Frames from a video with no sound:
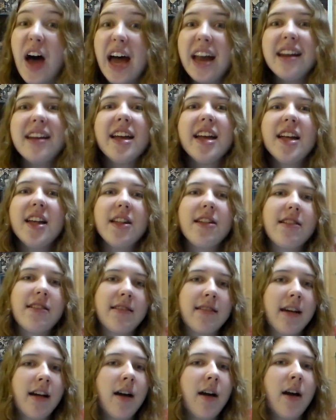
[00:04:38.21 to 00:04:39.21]
That
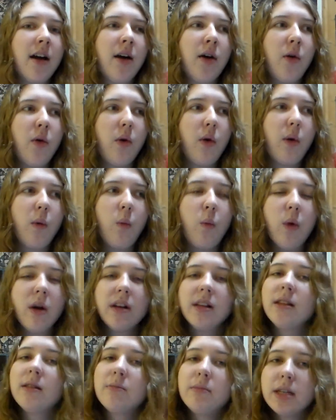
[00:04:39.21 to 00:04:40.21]
is
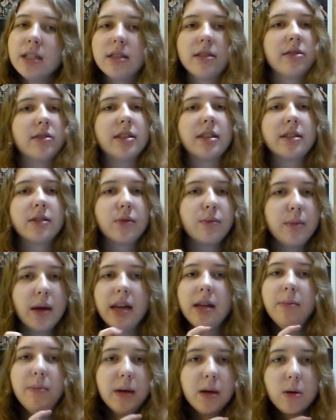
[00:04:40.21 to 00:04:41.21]
one of the mysteries of
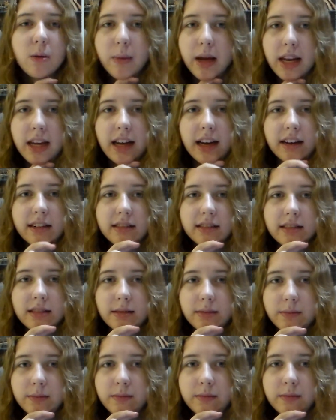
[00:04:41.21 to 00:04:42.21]
many Beatlemaniacs.